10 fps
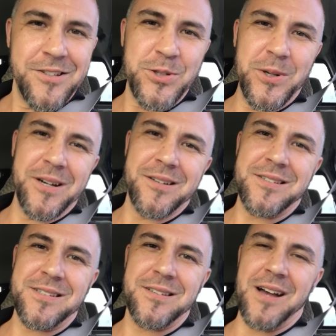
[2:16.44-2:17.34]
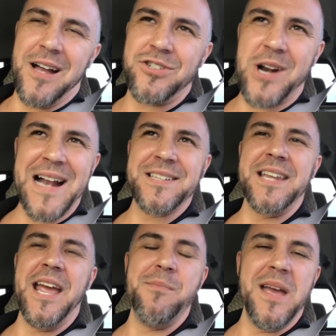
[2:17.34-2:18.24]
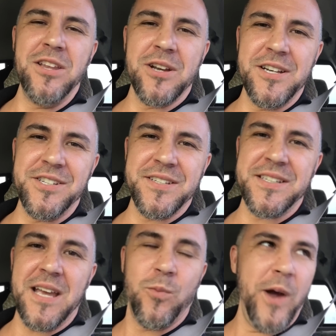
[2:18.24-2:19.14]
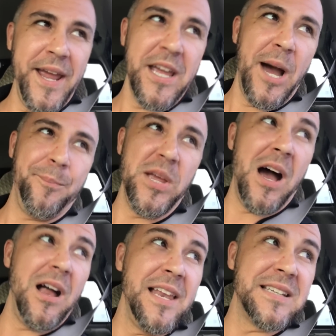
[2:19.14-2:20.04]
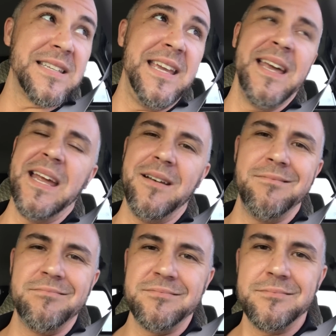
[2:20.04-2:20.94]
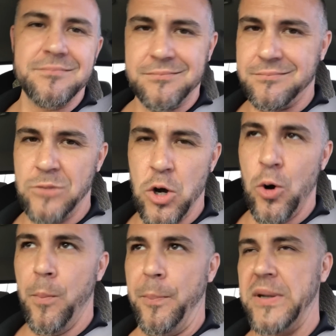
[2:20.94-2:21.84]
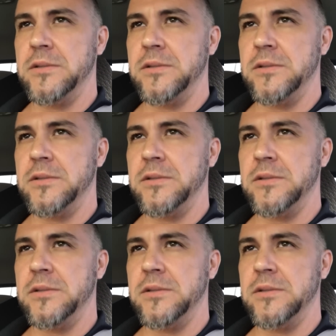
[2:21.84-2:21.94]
to a trash can, man? You could have just said, wake up, y'all, let's get it. Nope.